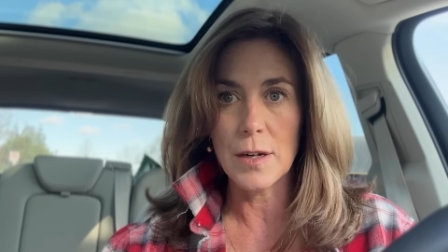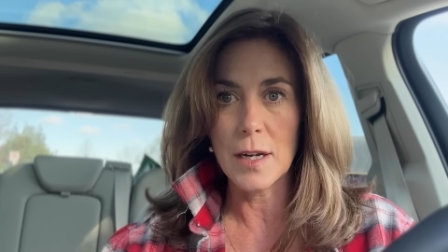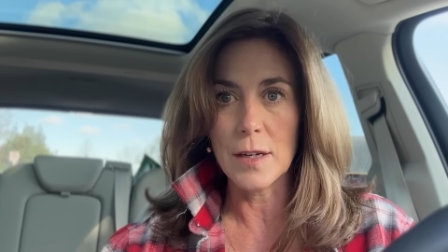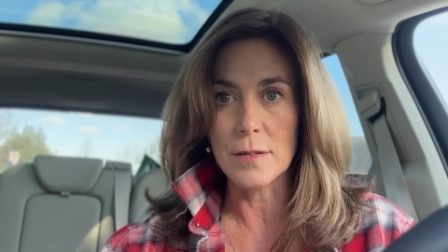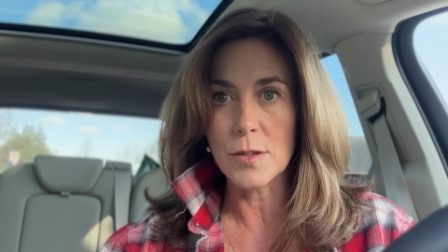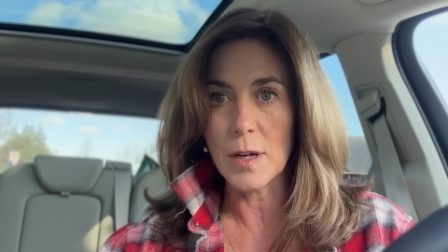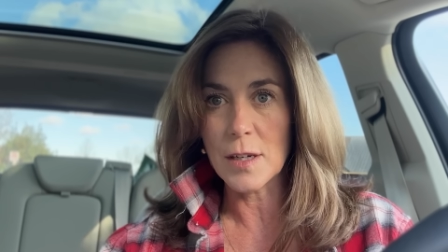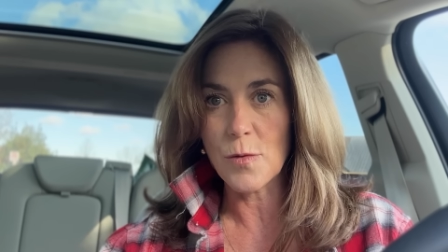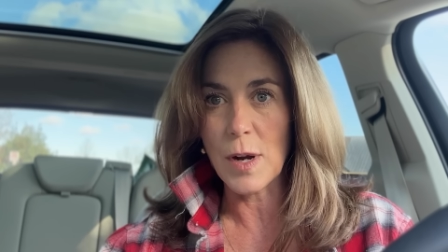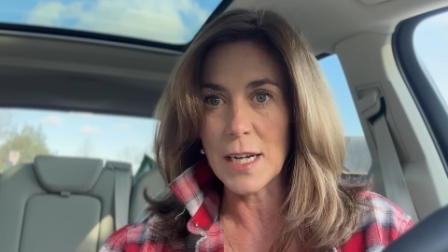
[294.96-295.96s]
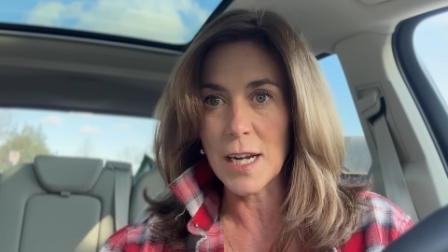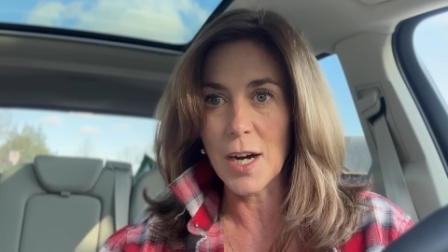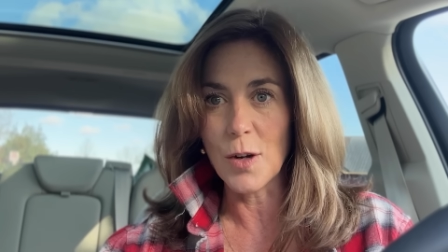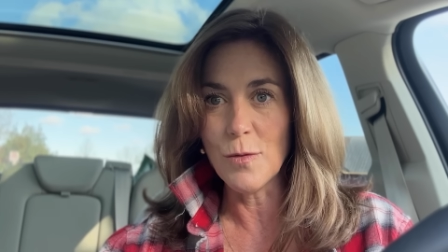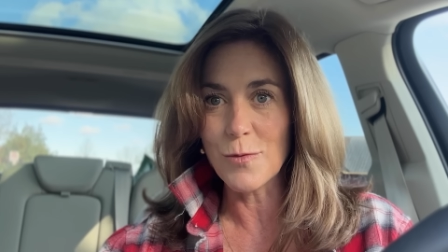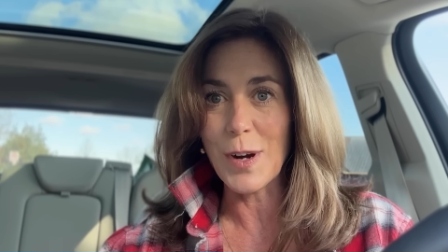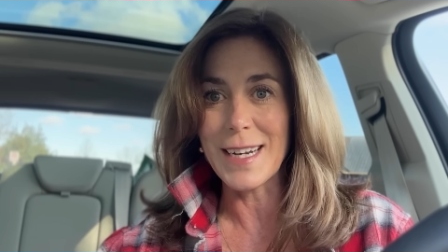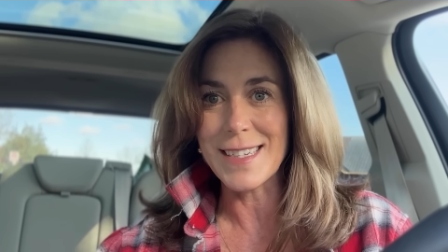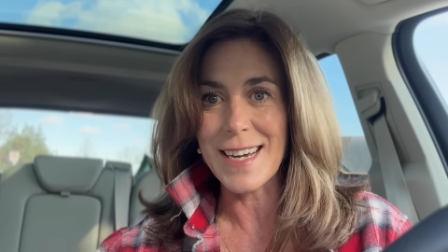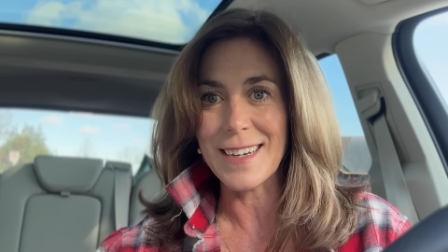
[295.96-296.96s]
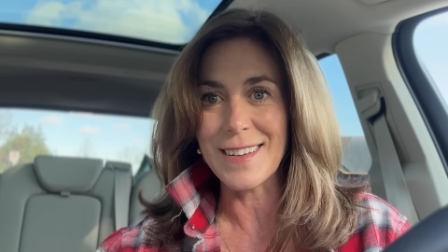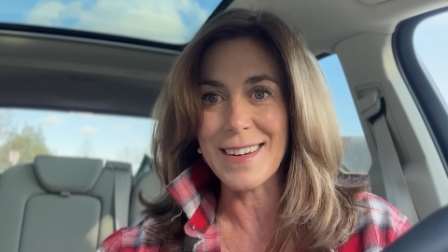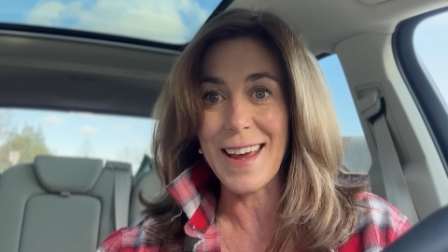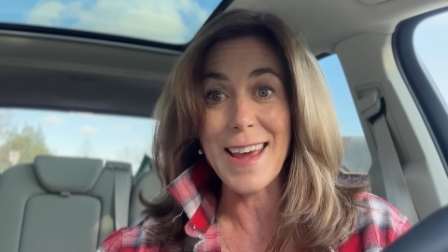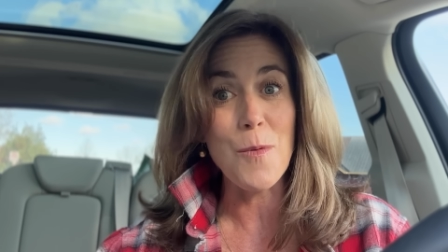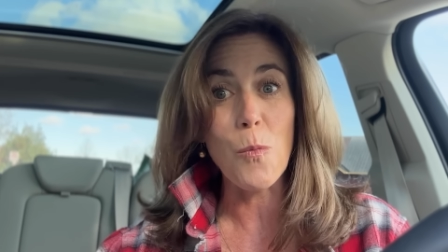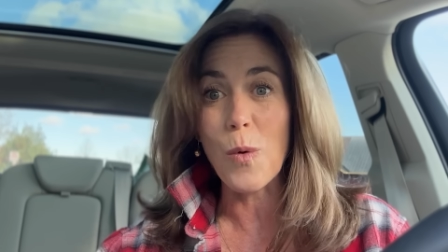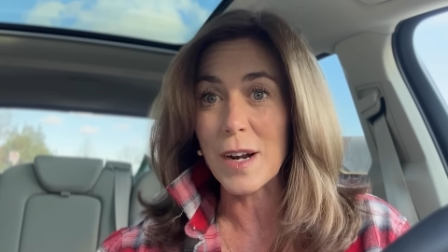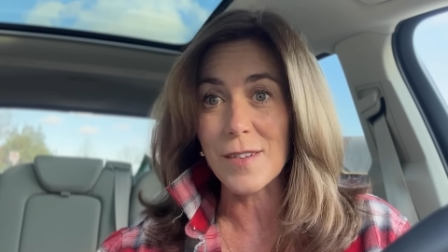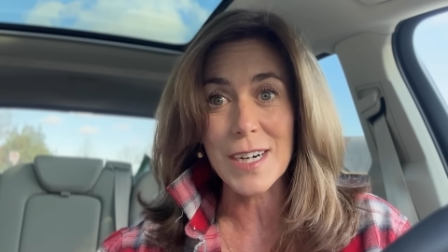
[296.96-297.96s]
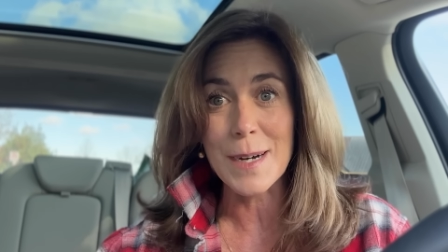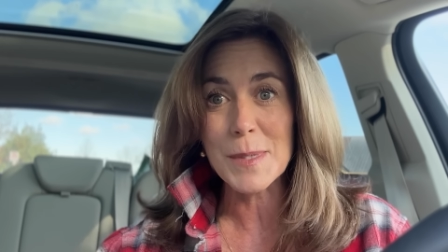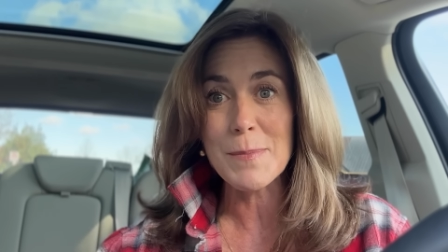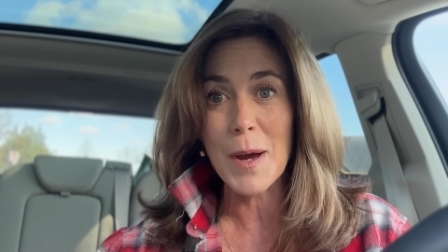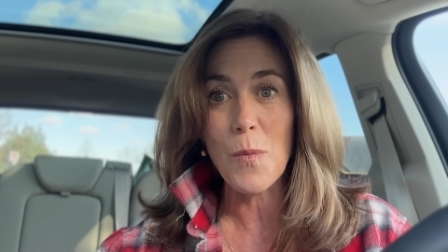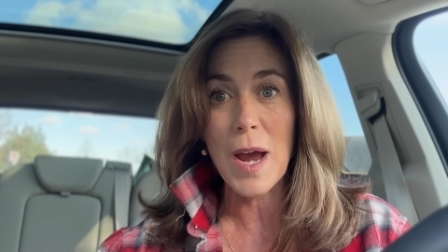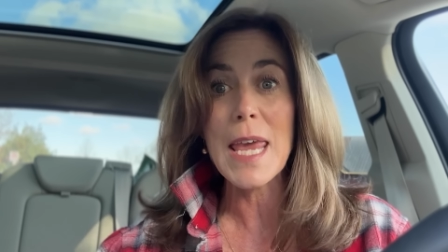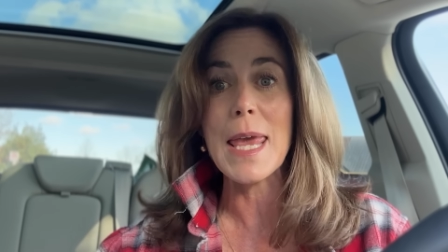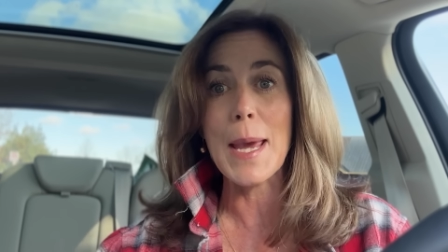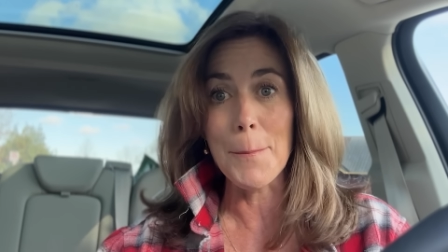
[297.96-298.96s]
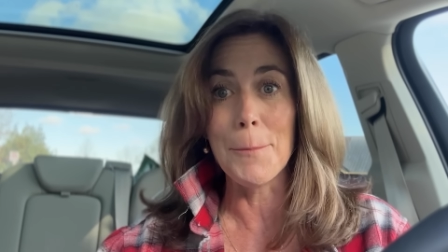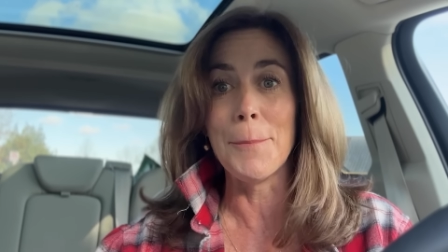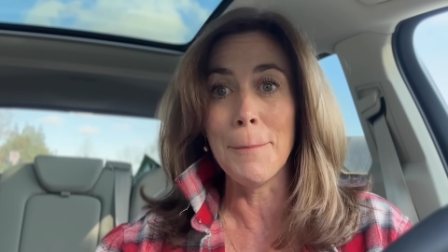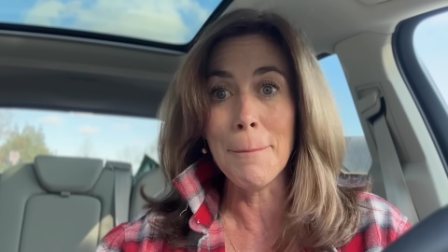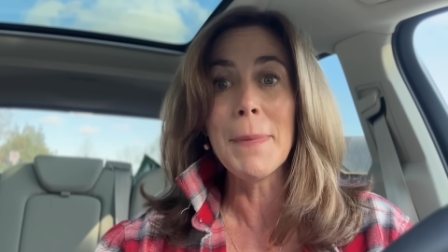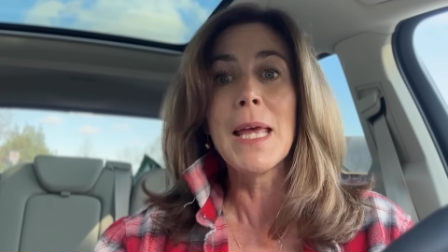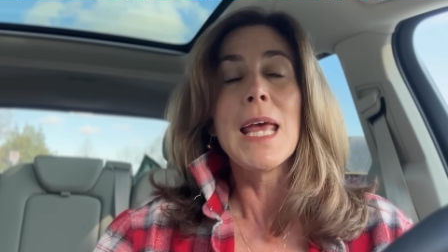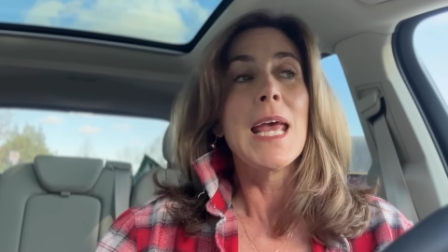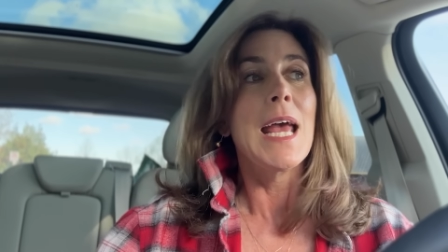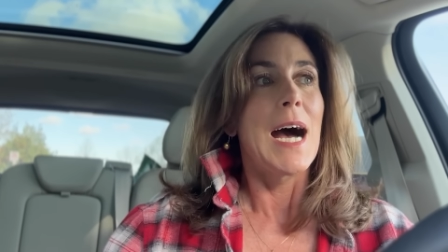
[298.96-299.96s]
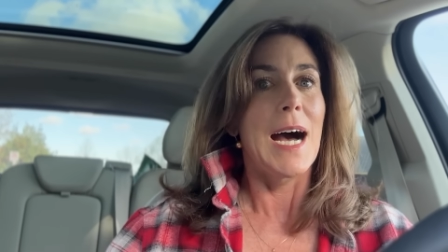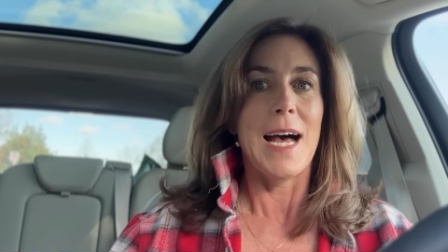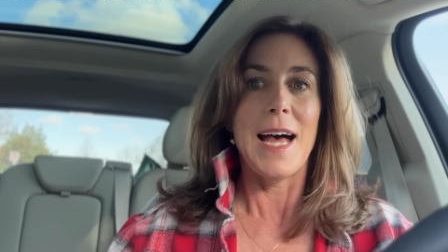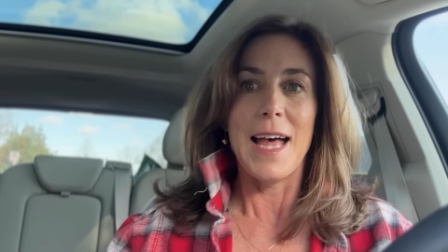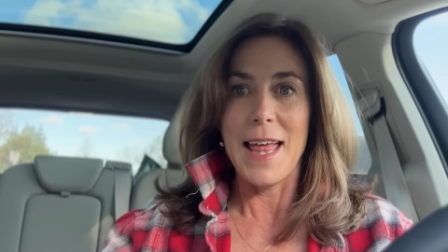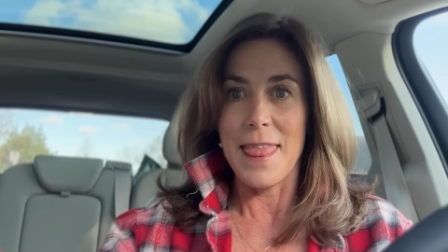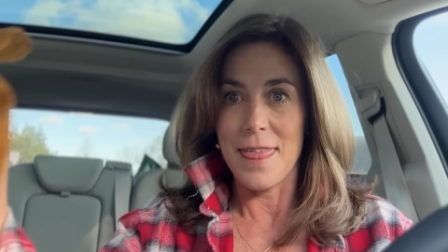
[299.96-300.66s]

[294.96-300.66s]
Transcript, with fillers: did I do? Do I look ready to go? Ready to tackle the day and whatever comes my way? Yep. Mm -hmm. uh,